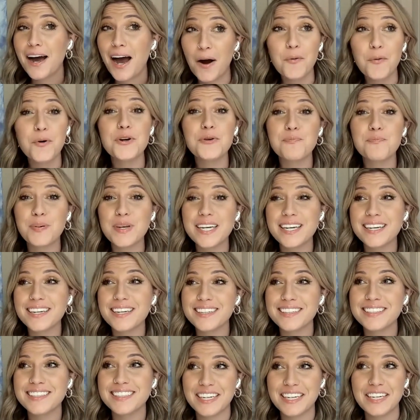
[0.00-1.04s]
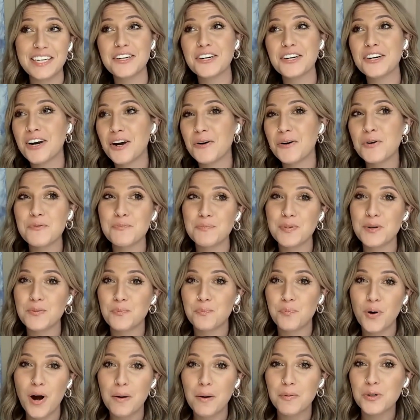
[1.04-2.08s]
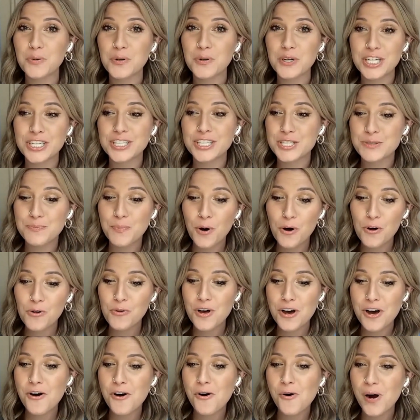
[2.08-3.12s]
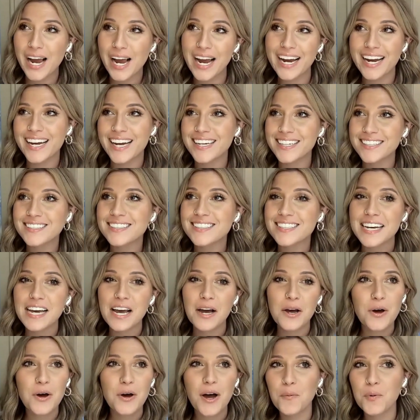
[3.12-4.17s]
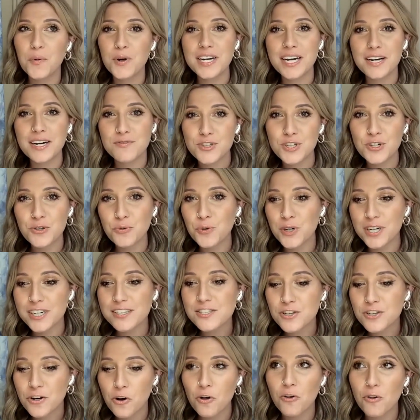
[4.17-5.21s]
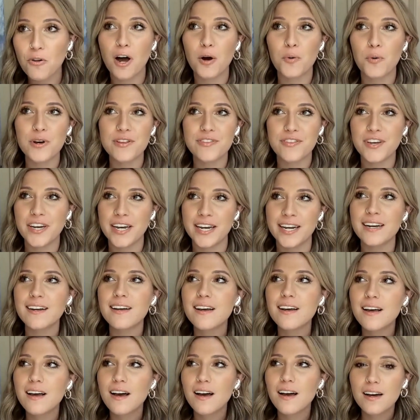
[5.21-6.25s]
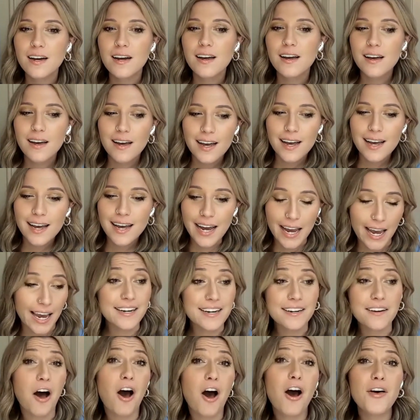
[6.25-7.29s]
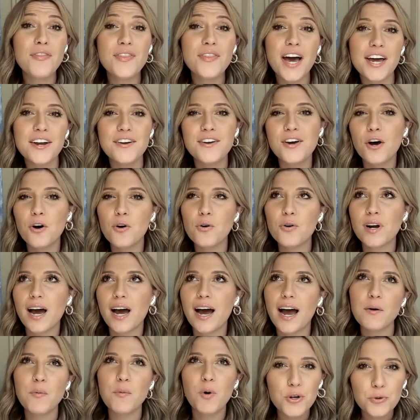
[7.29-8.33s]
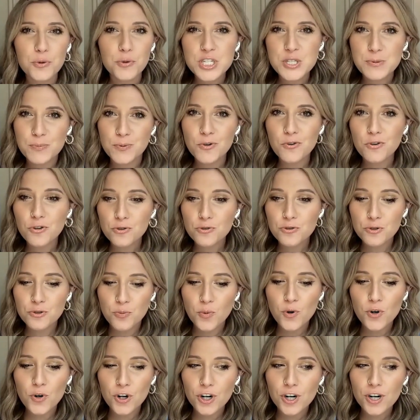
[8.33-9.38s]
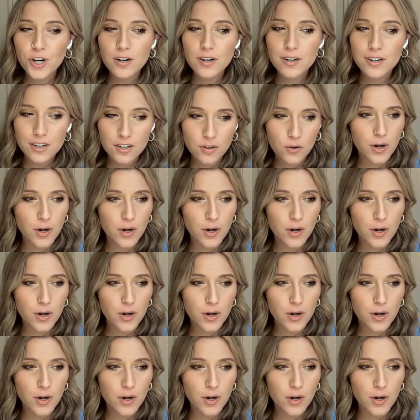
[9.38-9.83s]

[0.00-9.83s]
wouldn't be here. I wouldn't be probably wearing this polo, and I wouldn't have two rings to go along with it. And on that note, I want to explore a little more, you